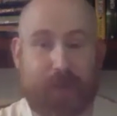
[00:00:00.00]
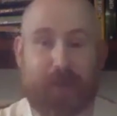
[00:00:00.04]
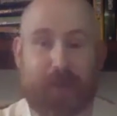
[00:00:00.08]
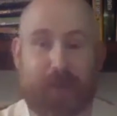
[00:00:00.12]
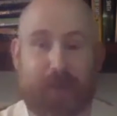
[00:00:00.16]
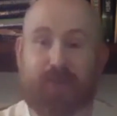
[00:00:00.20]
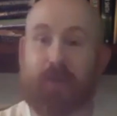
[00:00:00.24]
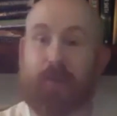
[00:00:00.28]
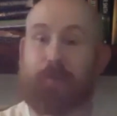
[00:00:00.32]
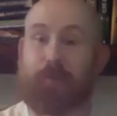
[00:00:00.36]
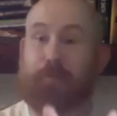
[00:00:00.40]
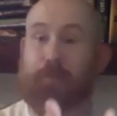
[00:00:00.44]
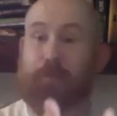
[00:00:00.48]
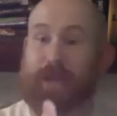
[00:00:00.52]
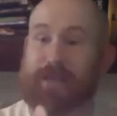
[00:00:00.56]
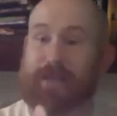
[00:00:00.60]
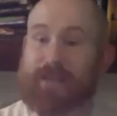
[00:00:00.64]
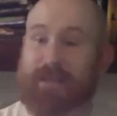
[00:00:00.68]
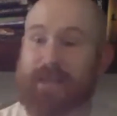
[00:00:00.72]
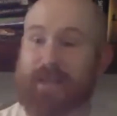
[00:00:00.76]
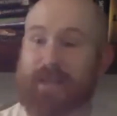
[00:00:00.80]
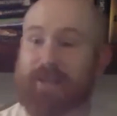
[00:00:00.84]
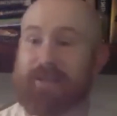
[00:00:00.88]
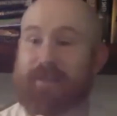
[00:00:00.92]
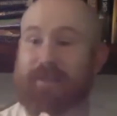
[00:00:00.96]
So I bring
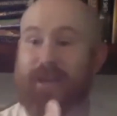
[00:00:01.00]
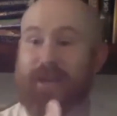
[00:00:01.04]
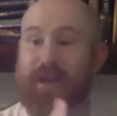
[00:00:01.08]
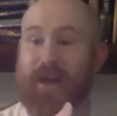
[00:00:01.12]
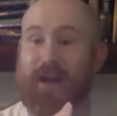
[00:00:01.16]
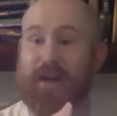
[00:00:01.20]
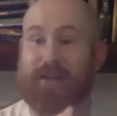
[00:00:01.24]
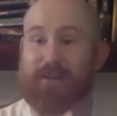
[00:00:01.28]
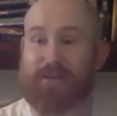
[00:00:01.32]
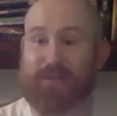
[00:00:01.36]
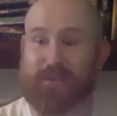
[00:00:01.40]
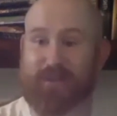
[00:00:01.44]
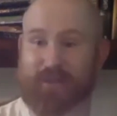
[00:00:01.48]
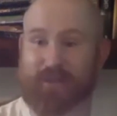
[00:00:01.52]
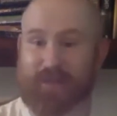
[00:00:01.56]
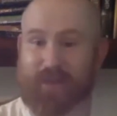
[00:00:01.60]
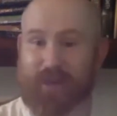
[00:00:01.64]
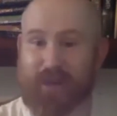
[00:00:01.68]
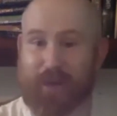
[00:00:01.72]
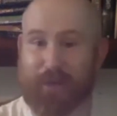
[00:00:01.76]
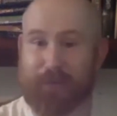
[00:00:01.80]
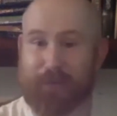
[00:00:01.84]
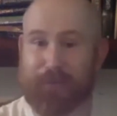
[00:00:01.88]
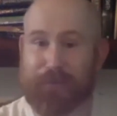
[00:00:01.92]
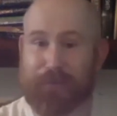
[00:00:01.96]
together the arts of the
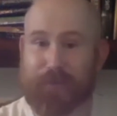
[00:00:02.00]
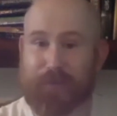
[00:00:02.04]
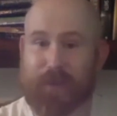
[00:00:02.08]
time.